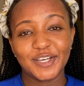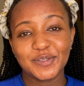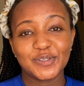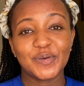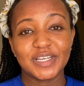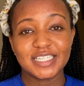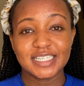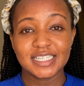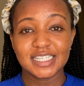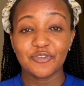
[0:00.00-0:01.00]
So it
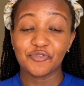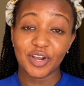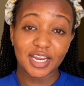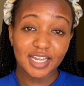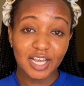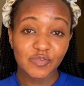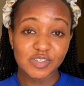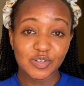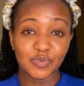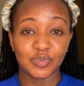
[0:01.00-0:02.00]
is Friday
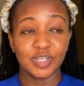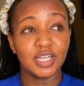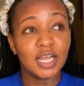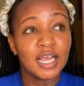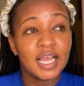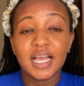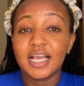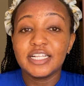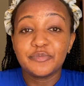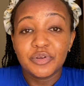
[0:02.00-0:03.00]
afternoon.
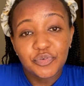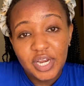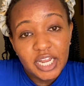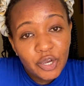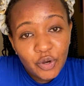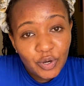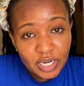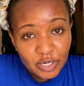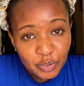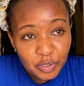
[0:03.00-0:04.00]
It's been raining on
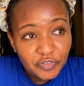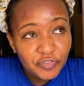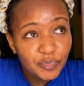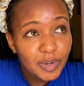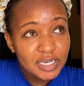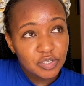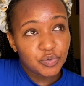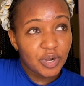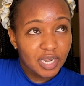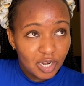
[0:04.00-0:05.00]
and off, but
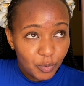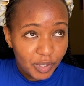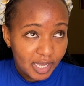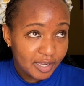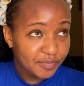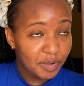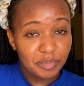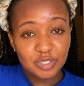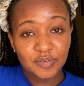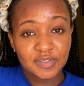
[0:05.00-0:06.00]
right now we have a
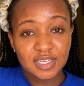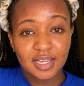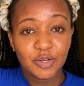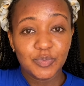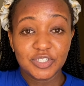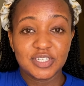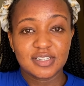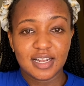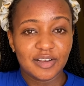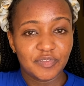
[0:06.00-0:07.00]
bit of sun, which is
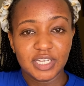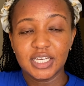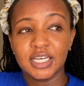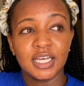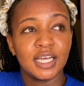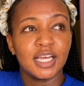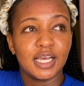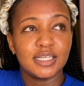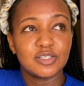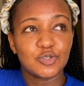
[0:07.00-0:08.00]
lovely.
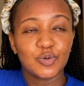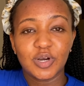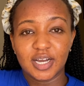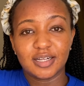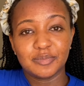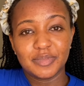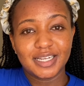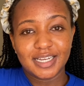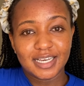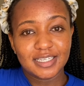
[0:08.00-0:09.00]
It's so calm
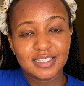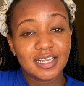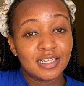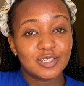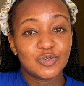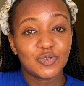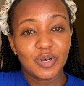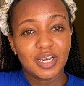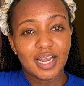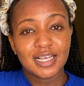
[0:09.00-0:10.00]
and nice, and it's
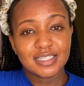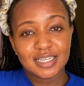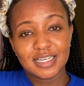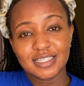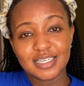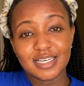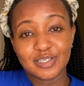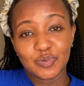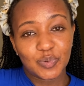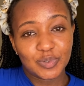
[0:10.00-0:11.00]
not as dusty as
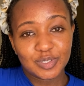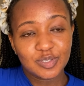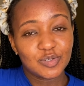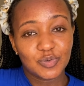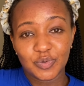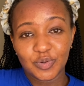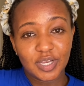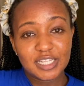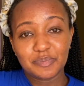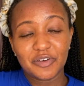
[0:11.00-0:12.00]
it was, so
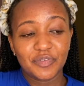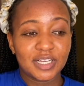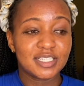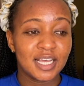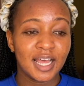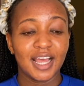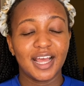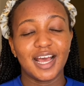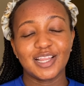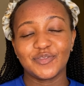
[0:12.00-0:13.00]
it's perfect.
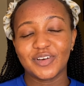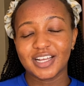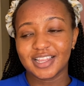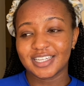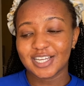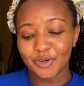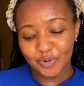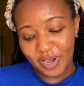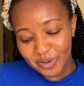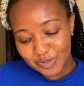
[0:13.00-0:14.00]
And the fact that I don't
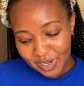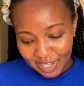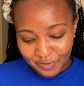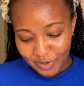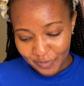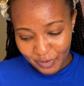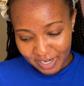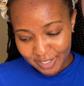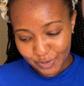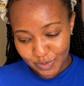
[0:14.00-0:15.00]
know how it's working for everyone
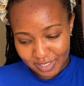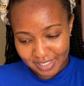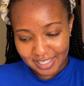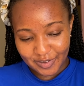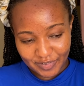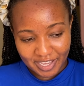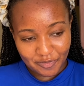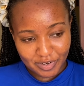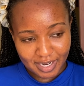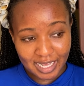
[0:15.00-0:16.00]
else who is living
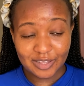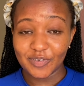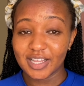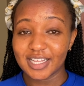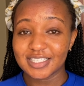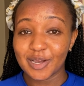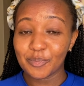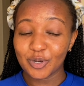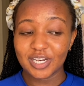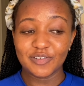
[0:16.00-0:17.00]
every day, and the fact that I'm
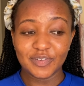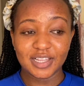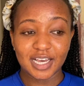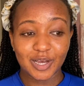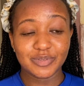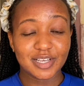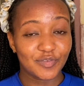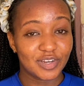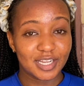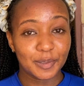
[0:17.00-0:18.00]
not leaving the house
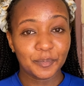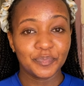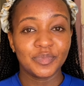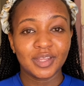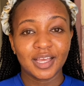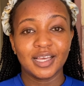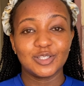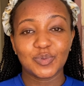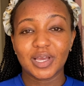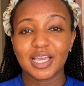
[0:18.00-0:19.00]
every day,
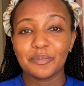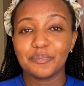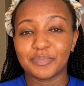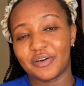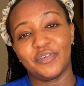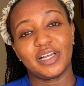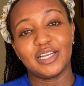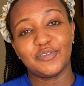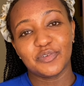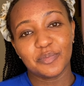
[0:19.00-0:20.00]
it's working perfectly
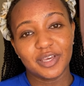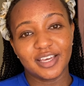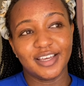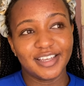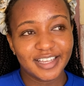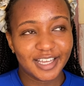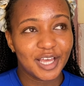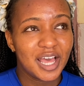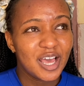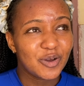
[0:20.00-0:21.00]
for me,
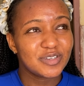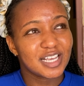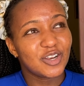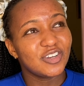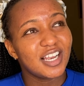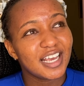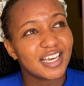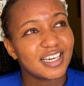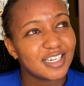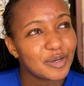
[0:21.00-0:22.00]
because I don't
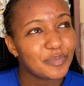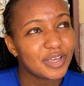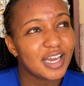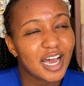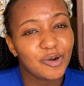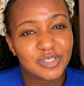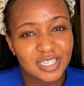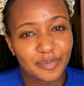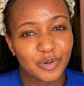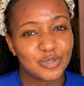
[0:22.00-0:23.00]
like being out and
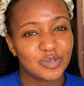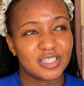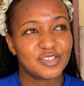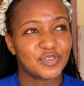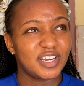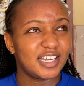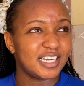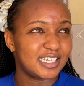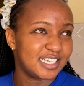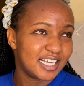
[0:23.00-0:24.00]
about when it's
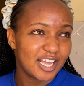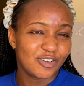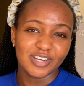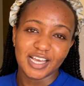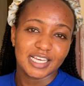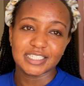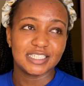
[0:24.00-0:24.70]
raining. I don't like it.